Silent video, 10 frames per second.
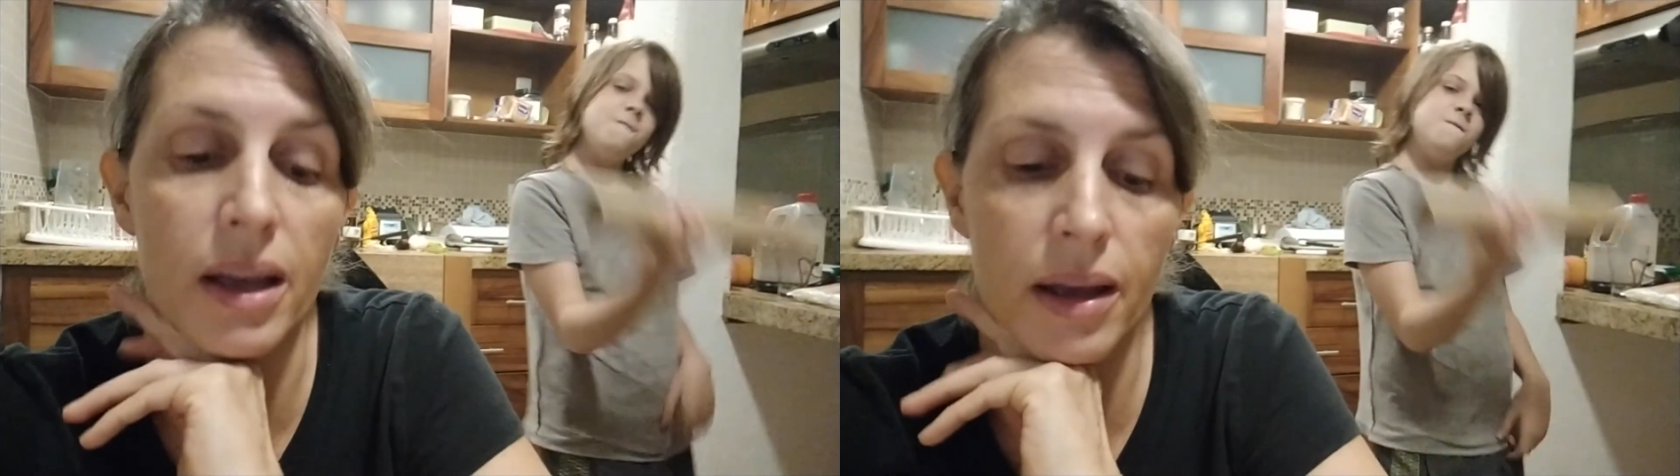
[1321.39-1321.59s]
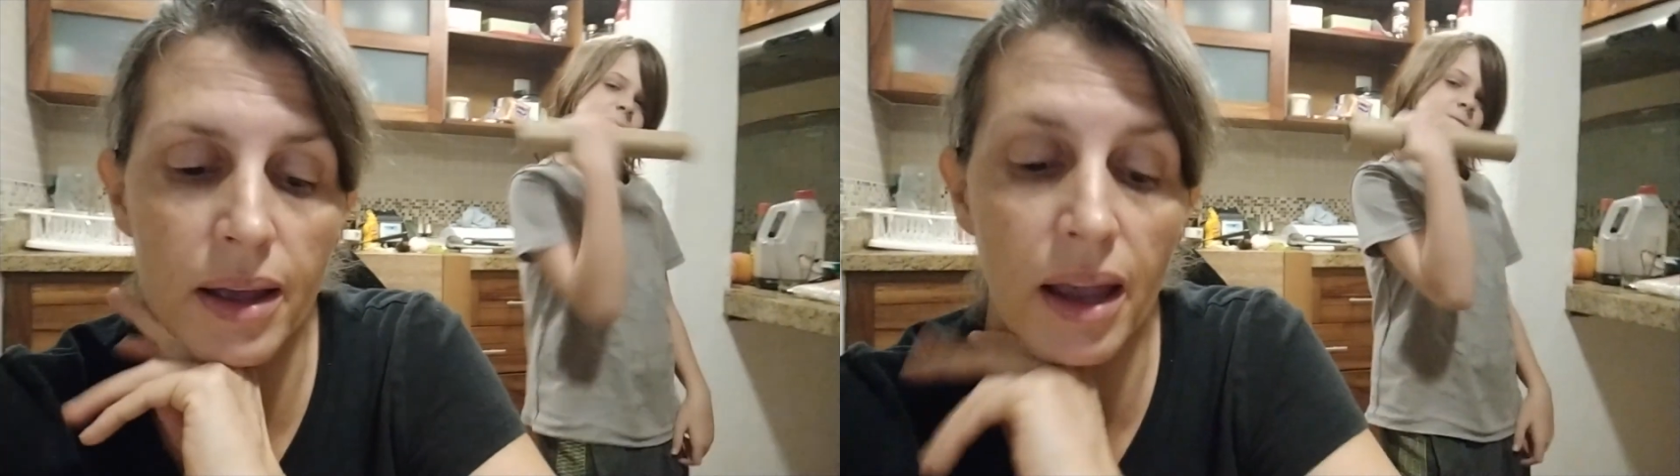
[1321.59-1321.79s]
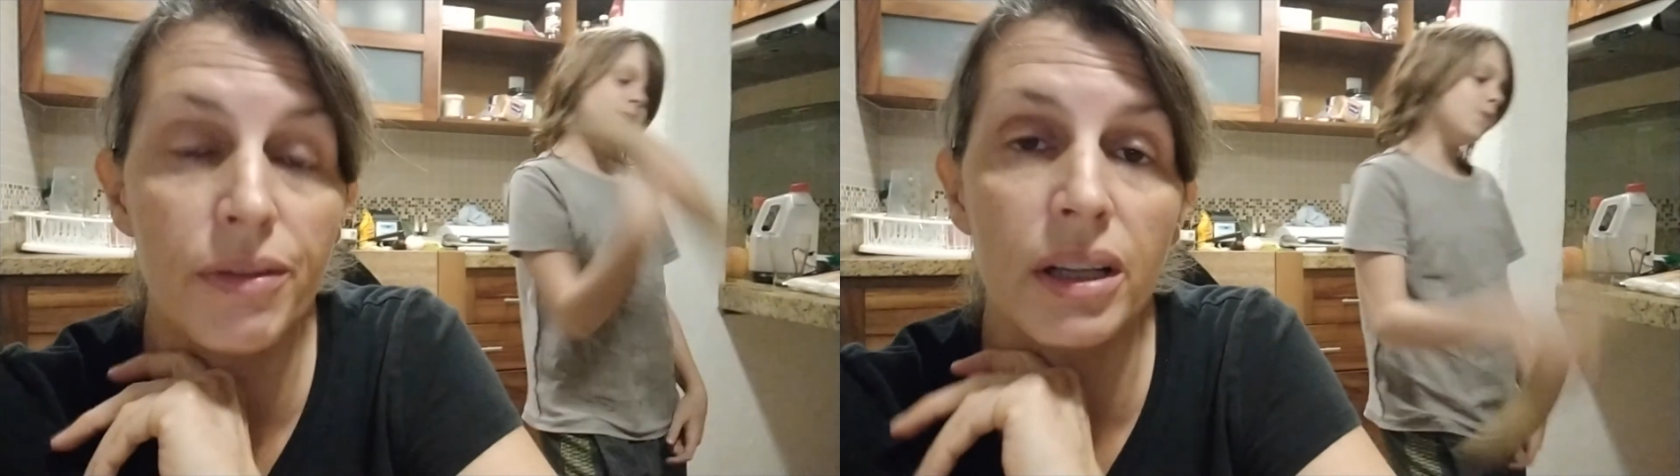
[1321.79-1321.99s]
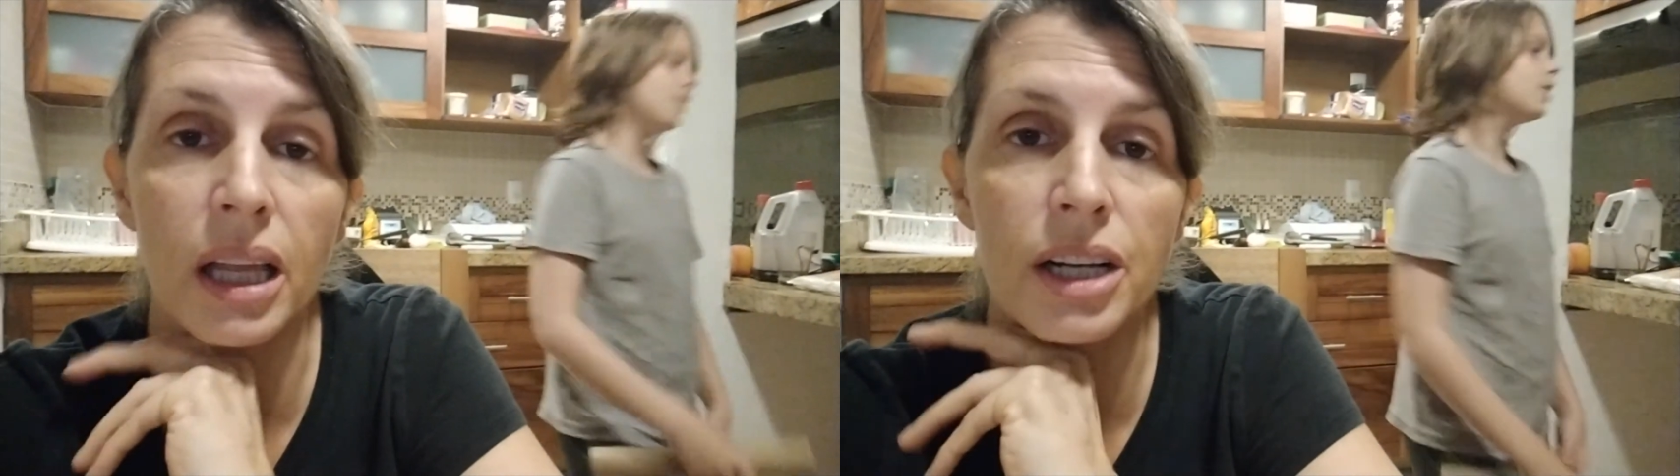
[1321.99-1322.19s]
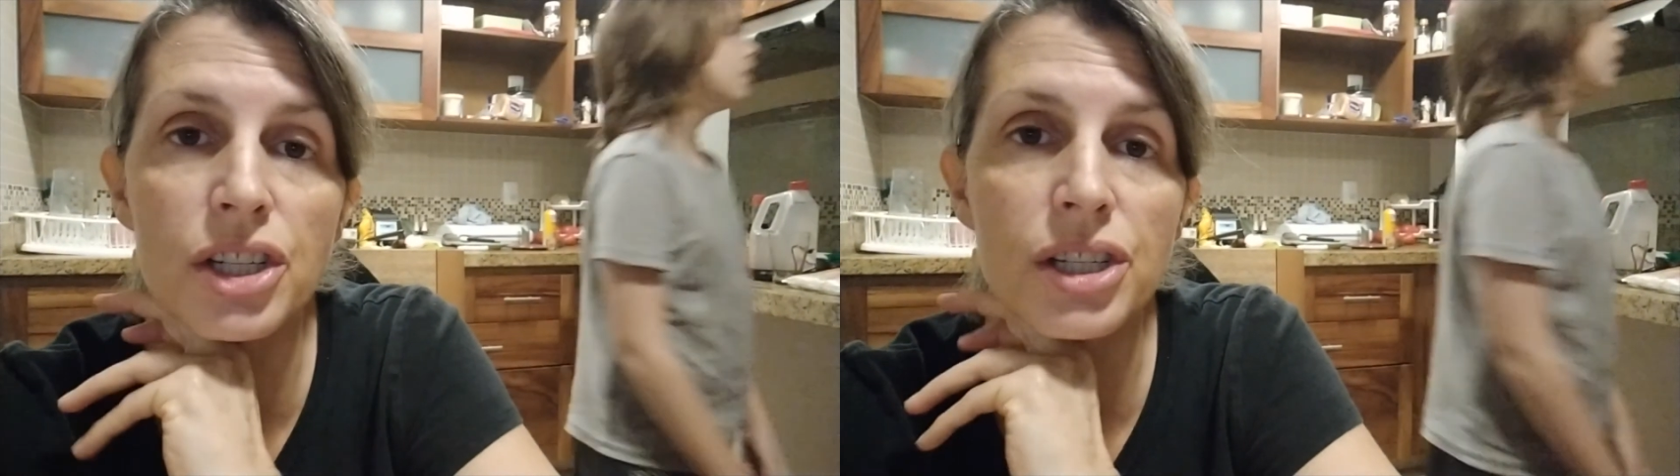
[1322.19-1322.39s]
a heavy
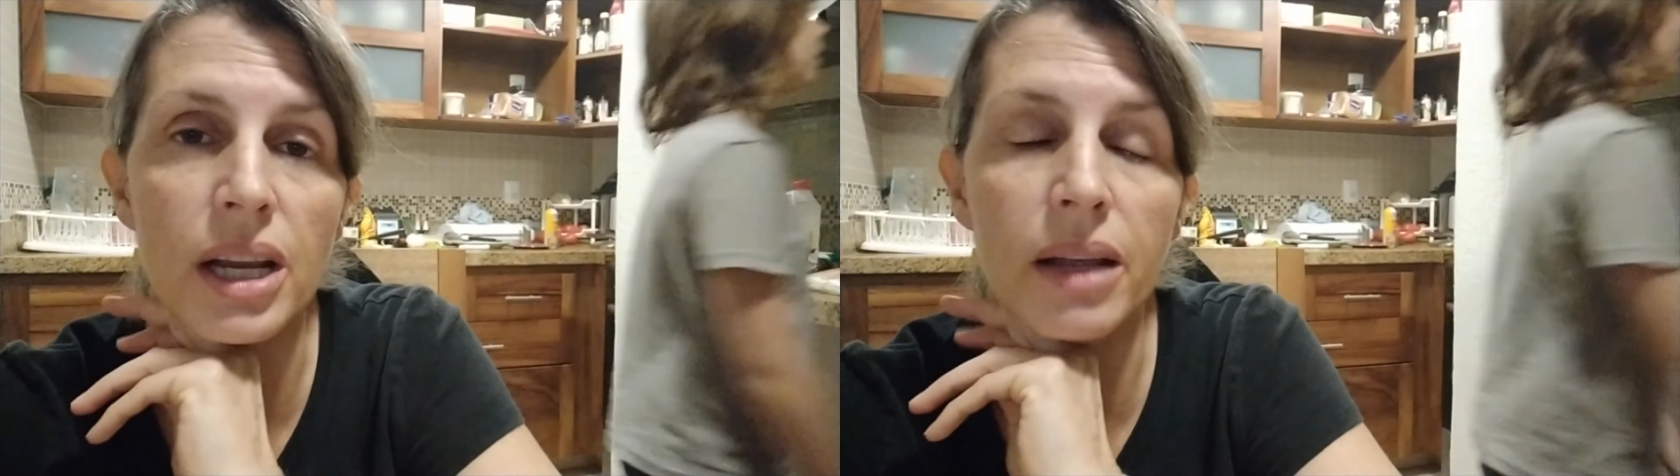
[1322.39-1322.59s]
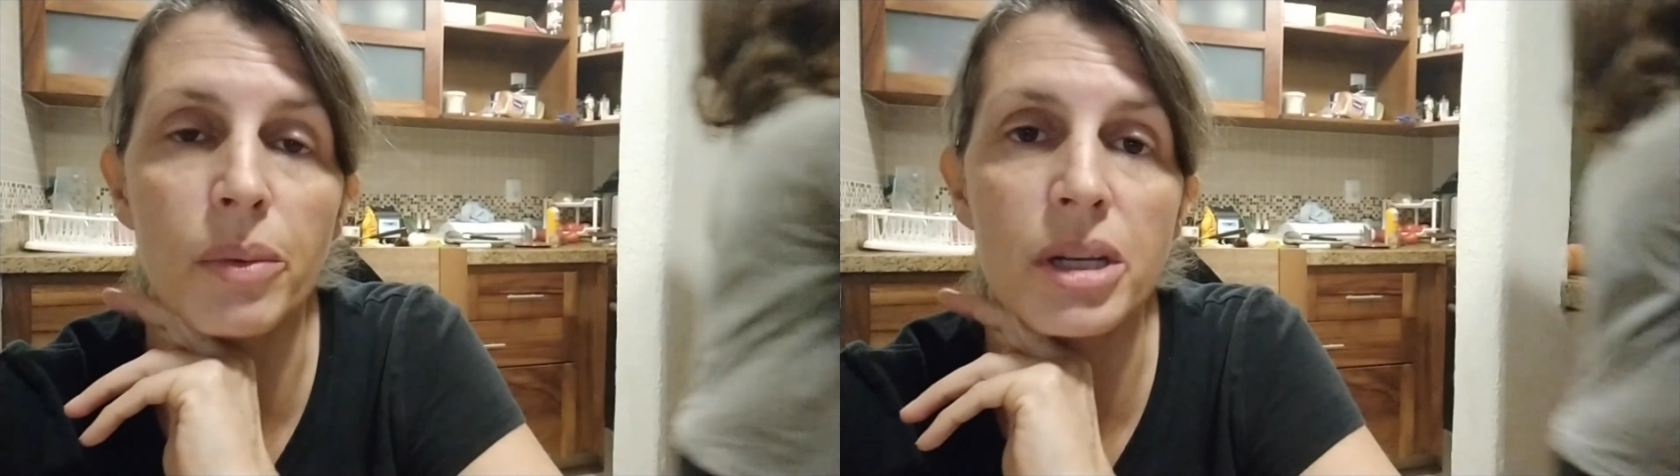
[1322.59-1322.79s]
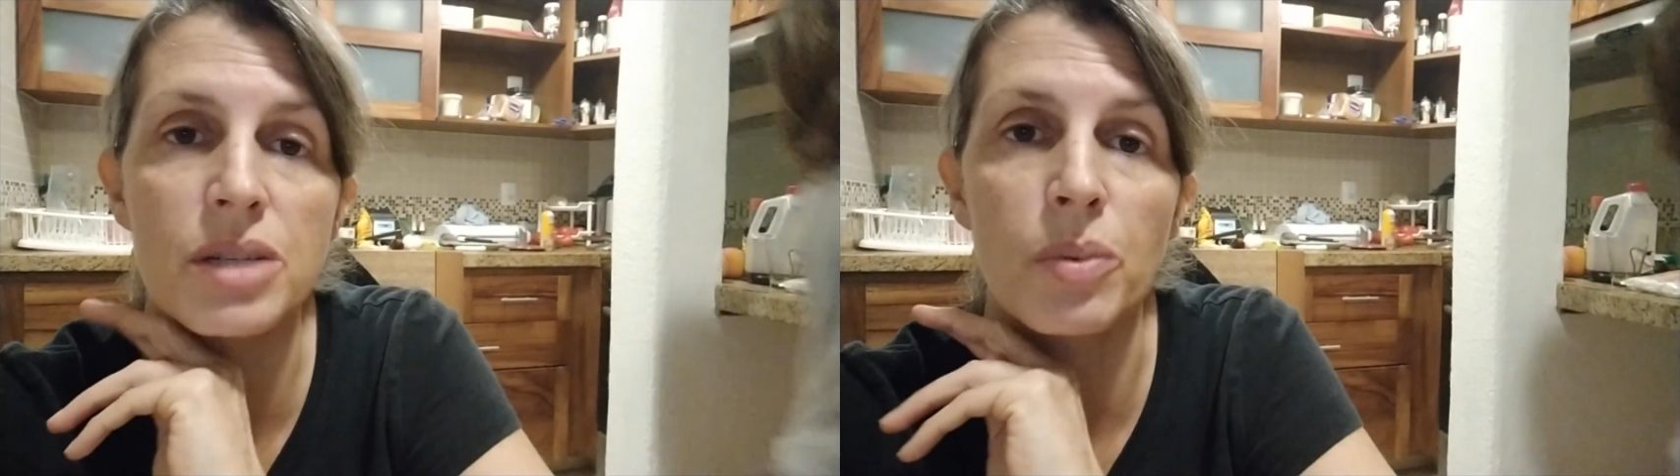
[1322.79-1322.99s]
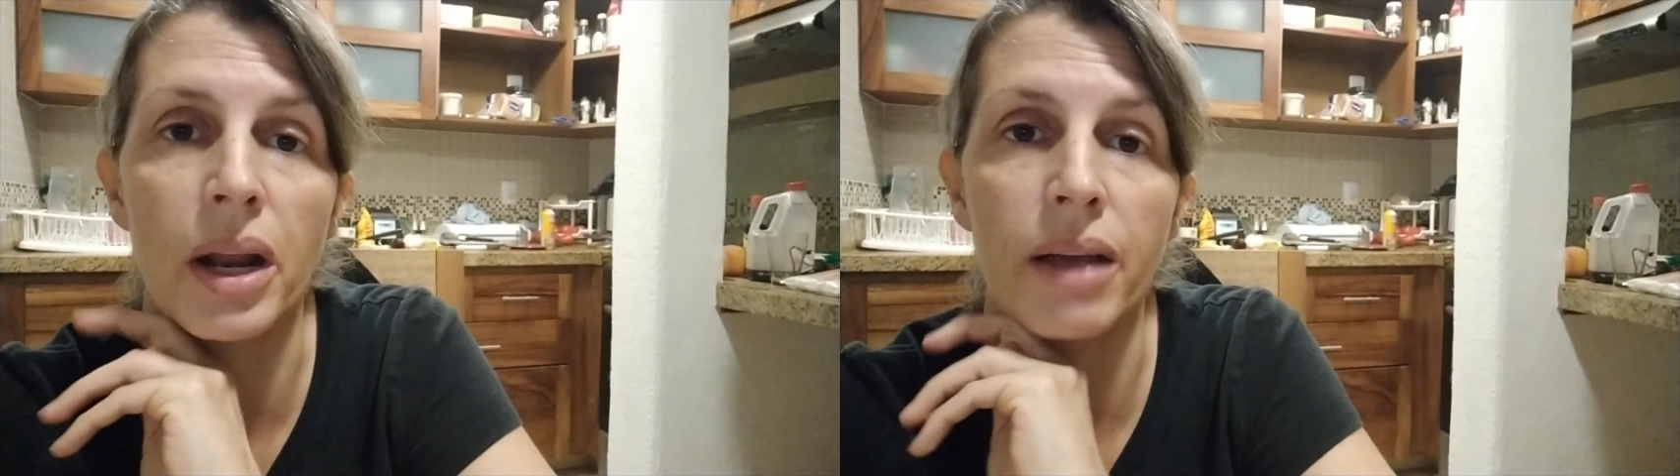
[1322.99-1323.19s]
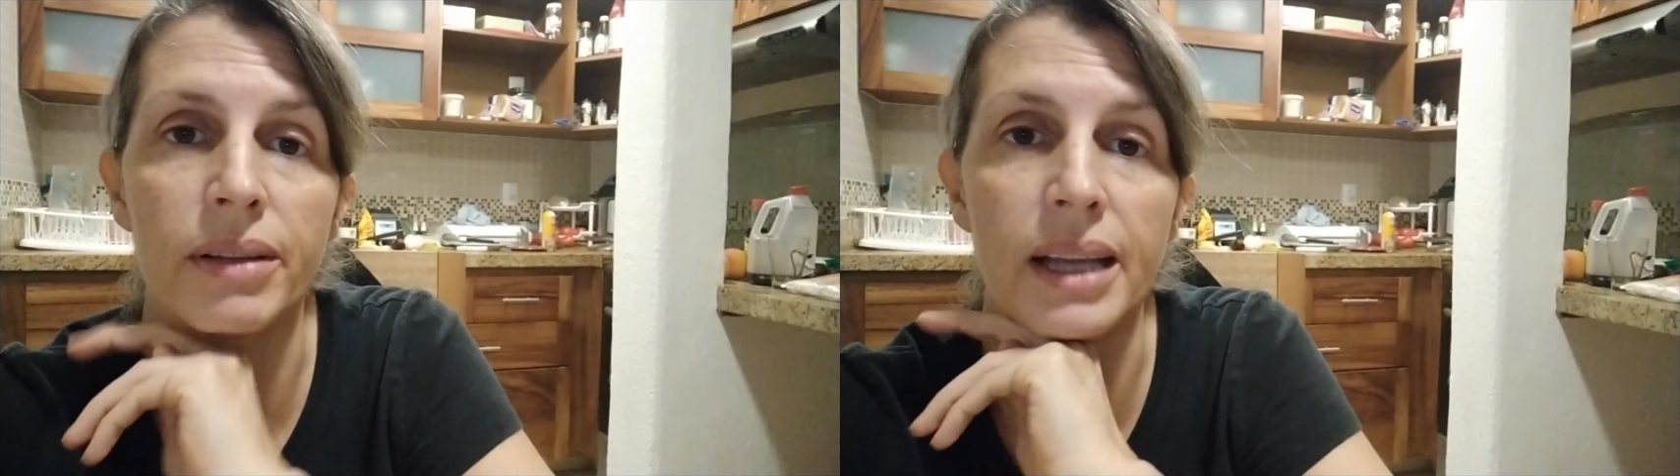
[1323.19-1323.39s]
lunch and we just want
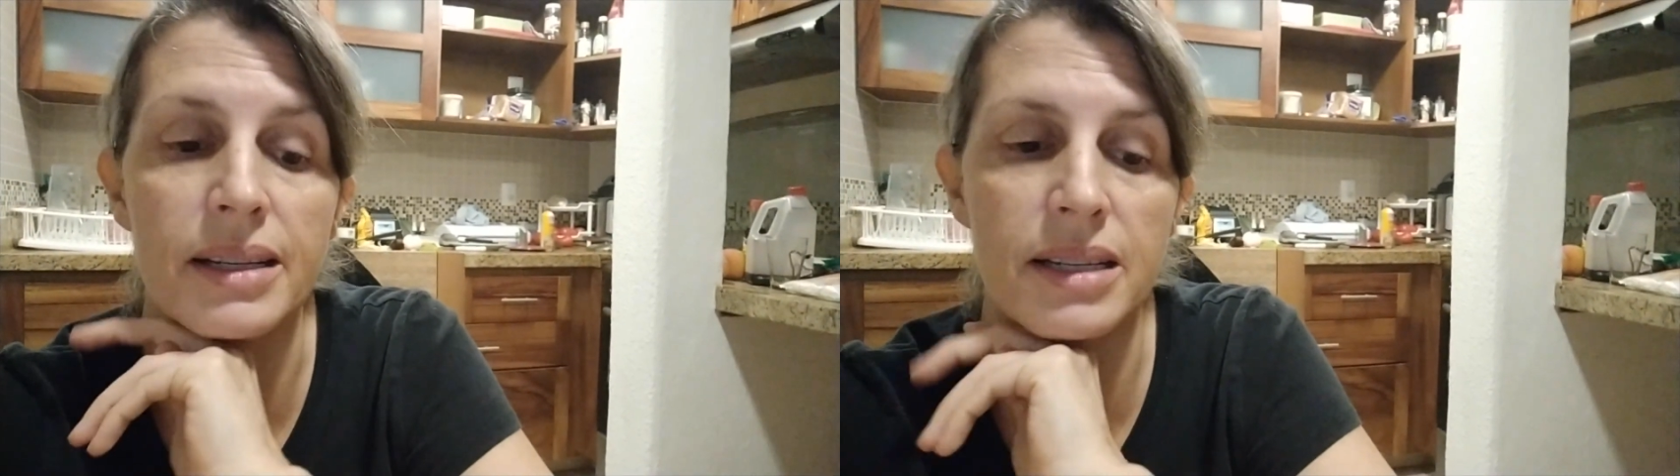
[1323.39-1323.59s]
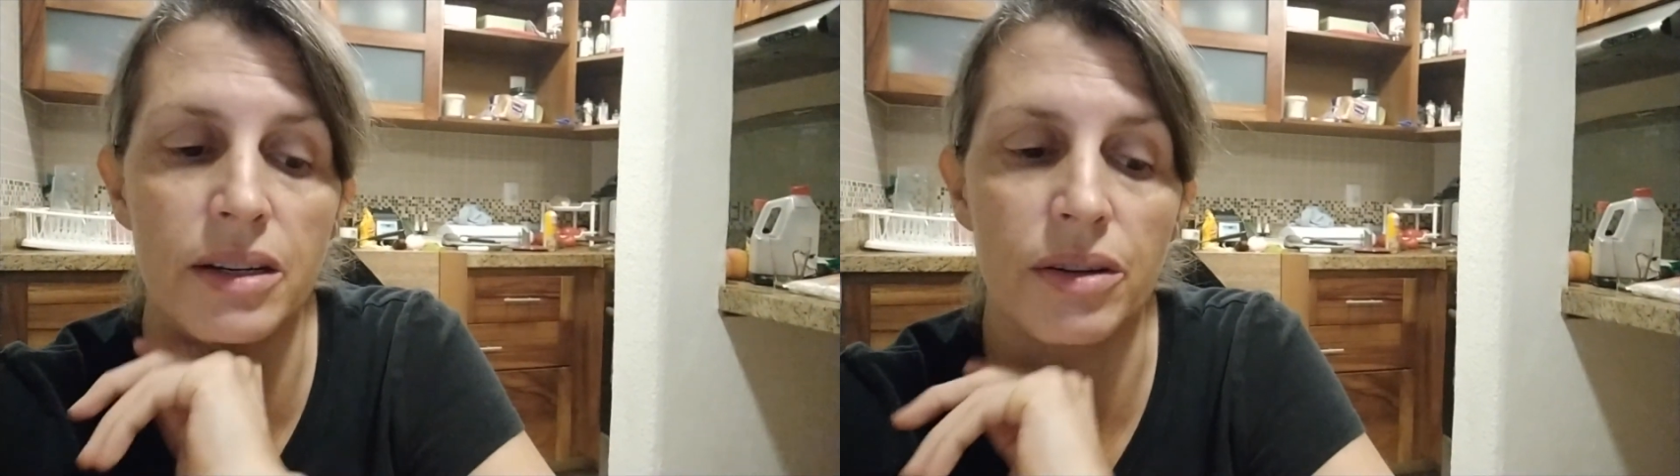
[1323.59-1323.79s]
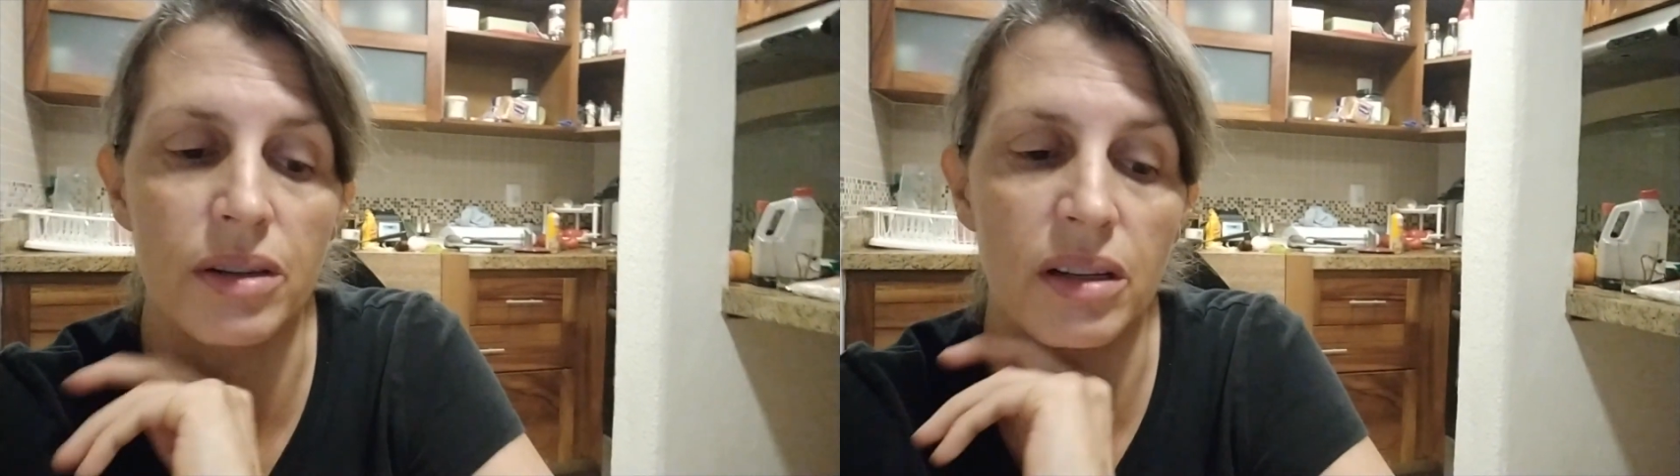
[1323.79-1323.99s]
to have a light dinner,